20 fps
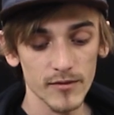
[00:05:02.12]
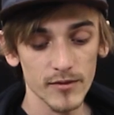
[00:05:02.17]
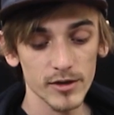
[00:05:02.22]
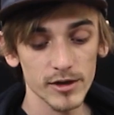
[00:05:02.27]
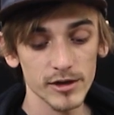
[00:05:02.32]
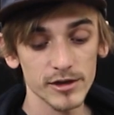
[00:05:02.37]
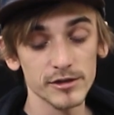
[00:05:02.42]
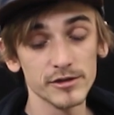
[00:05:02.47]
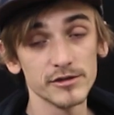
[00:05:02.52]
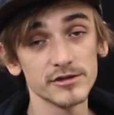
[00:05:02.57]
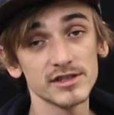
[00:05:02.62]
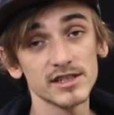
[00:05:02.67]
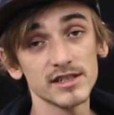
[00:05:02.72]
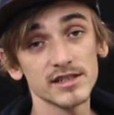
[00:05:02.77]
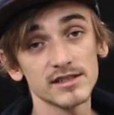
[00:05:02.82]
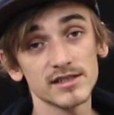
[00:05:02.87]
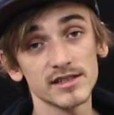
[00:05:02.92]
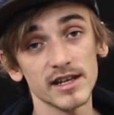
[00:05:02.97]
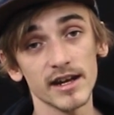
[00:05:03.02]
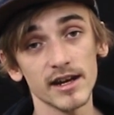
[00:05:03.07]
for a cruising
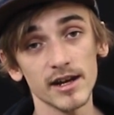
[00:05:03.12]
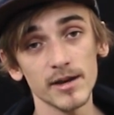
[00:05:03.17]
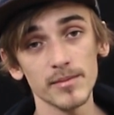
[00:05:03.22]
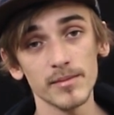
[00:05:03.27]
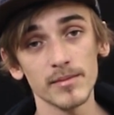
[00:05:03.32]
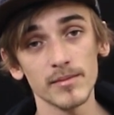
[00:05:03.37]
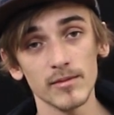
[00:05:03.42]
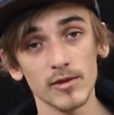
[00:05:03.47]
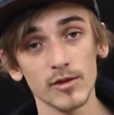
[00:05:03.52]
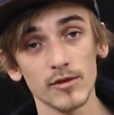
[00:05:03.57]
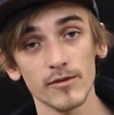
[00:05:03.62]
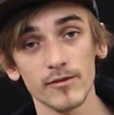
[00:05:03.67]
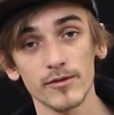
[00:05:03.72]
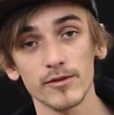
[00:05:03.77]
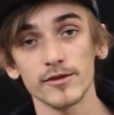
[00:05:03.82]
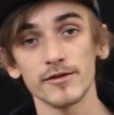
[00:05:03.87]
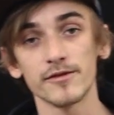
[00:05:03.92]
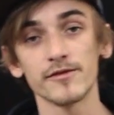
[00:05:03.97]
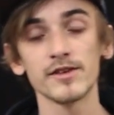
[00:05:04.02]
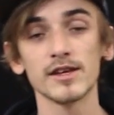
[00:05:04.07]
setup or
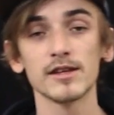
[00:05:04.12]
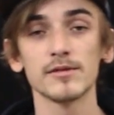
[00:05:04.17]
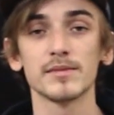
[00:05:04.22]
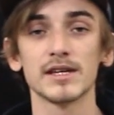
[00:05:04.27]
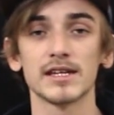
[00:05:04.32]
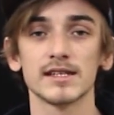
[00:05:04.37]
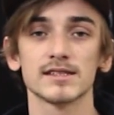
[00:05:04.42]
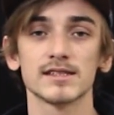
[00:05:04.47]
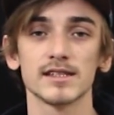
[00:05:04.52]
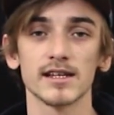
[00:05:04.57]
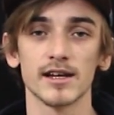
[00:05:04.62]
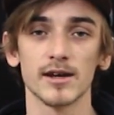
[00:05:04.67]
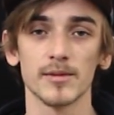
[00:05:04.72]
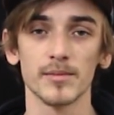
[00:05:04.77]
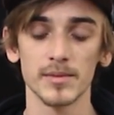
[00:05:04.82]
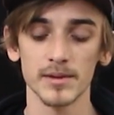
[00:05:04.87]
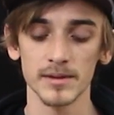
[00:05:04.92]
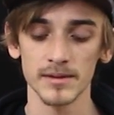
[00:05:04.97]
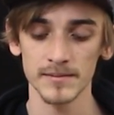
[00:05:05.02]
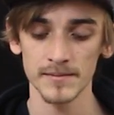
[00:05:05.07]
for a filming
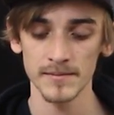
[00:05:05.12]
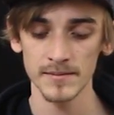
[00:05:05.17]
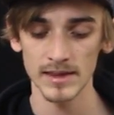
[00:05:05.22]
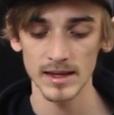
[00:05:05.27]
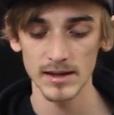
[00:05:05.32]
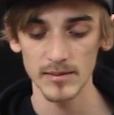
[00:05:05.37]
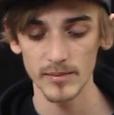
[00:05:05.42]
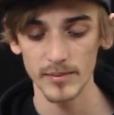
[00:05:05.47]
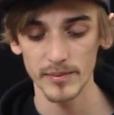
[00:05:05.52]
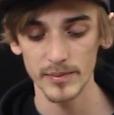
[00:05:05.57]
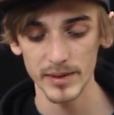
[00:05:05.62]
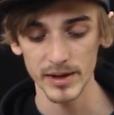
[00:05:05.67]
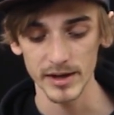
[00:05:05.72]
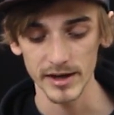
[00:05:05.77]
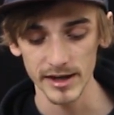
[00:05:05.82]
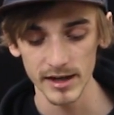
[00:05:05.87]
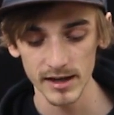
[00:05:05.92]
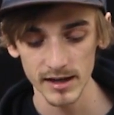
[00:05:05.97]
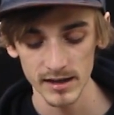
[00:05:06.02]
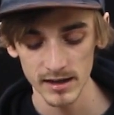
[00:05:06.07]
setup.
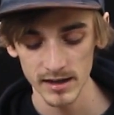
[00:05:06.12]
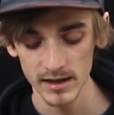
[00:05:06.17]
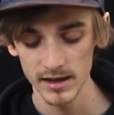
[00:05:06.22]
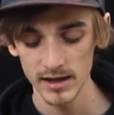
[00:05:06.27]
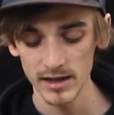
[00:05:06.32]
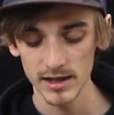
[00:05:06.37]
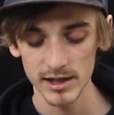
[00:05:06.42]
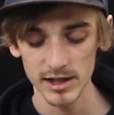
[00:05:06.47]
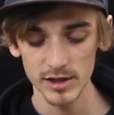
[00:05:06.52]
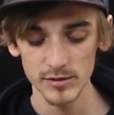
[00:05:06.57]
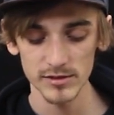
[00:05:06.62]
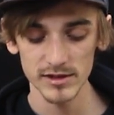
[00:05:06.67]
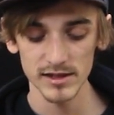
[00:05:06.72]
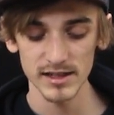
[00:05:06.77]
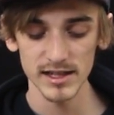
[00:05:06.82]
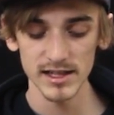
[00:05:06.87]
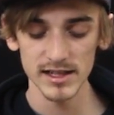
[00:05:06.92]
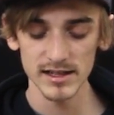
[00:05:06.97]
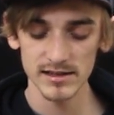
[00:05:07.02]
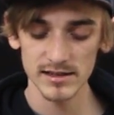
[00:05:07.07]
But you would
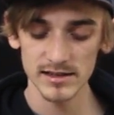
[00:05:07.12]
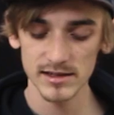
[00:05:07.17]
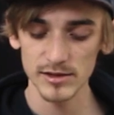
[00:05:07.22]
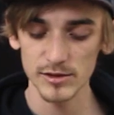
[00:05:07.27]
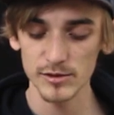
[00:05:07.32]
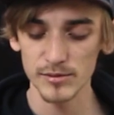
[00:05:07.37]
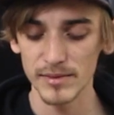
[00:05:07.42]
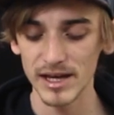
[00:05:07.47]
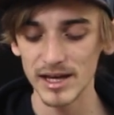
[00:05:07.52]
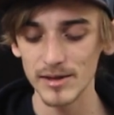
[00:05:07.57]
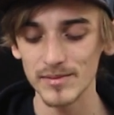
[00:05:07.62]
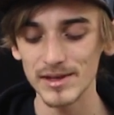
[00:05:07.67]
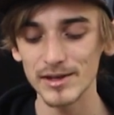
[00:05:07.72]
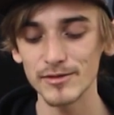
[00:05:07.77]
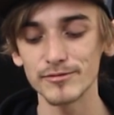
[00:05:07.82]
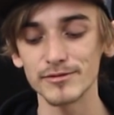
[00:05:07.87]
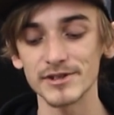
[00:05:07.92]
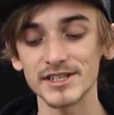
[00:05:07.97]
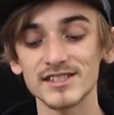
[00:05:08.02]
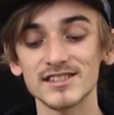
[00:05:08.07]
need to maybe
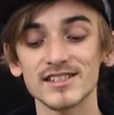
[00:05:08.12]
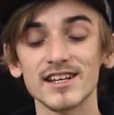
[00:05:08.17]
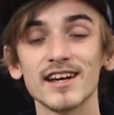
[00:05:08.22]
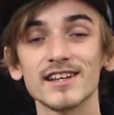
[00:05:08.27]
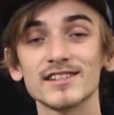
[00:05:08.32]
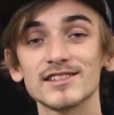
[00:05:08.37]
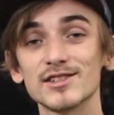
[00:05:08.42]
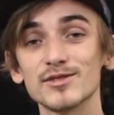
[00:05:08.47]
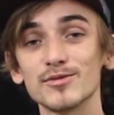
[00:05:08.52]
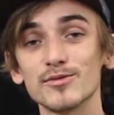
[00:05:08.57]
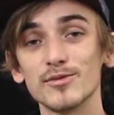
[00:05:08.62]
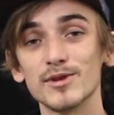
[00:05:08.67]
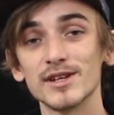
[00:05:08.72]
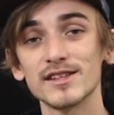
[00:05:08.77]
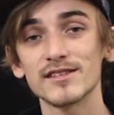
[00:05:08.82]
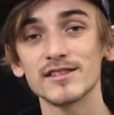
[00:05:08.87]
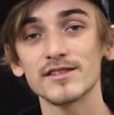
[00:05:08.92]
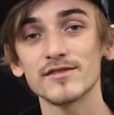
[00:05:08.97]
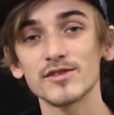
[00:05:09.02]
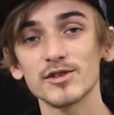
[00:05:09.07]
resize the
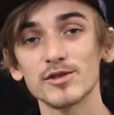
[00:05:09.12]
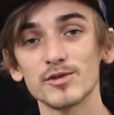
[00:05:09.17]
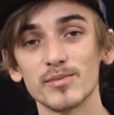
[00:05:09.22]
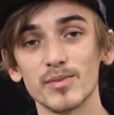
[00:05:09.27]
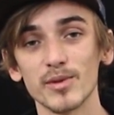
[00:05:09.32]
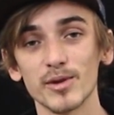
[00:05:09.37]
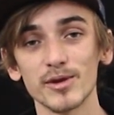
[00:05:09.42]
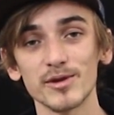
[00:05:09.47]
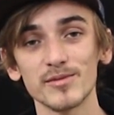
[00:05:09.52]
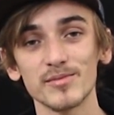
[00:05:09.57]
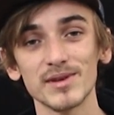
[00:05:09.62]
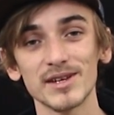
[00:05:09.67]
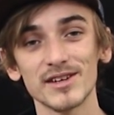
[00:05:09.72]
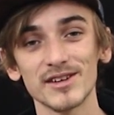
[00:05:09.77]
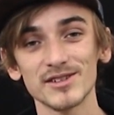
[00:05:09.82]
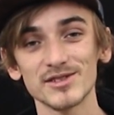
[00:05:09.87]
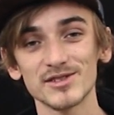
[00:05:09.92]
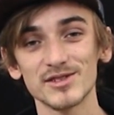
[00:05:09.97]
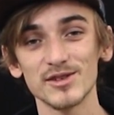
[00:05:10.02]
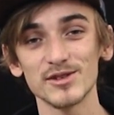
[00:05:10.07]
width of your board
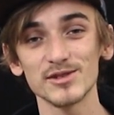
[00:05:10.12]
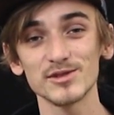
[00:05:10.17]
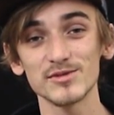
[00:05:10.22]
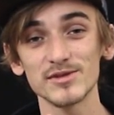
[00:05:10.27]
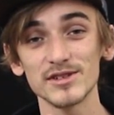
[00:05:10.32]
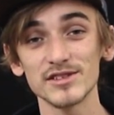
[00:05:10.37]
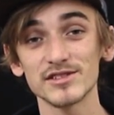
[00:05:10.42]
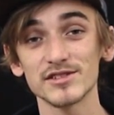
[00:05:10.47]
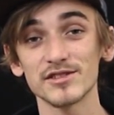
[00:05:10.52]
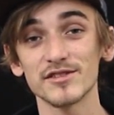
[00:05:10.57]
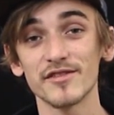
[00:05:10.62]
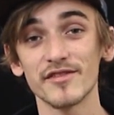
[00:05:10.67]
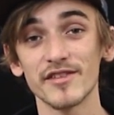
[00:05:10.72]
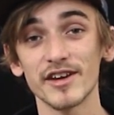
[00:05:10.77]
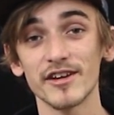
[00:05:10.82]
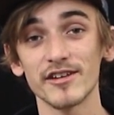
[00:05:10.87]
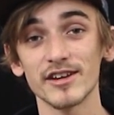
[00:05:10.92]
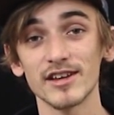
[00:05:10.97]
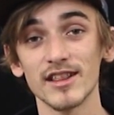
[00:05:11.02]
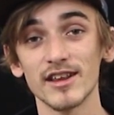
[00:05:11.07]
because those wheels are
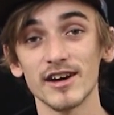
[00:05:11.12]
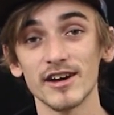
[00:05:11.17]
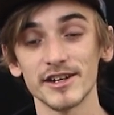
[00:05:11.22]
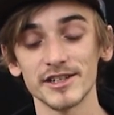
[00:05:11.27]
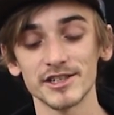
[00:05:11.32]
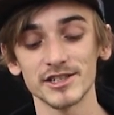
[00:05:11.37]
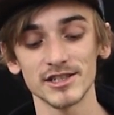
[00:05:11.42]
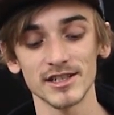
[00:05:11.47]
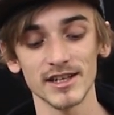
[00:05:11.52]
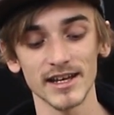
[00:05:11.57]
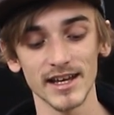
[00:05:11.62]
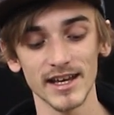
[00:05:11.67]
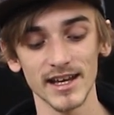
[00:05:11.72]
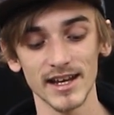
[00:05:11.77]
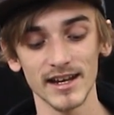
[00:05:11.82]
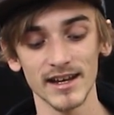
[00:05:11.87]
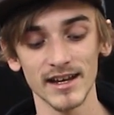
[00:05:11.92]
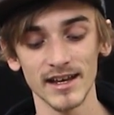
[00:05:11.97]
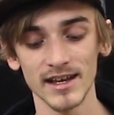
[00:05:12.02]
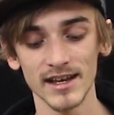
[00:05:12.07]
very large
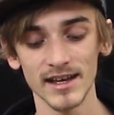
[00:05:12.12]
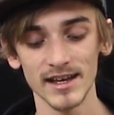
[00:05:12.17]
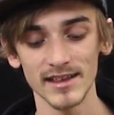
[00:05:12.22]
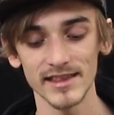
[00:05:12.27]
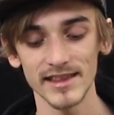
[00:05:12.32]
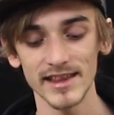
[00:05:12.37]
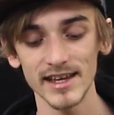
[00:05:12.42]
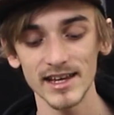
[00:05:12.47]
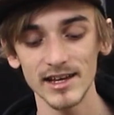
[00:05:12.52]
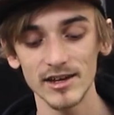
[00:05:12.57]
and they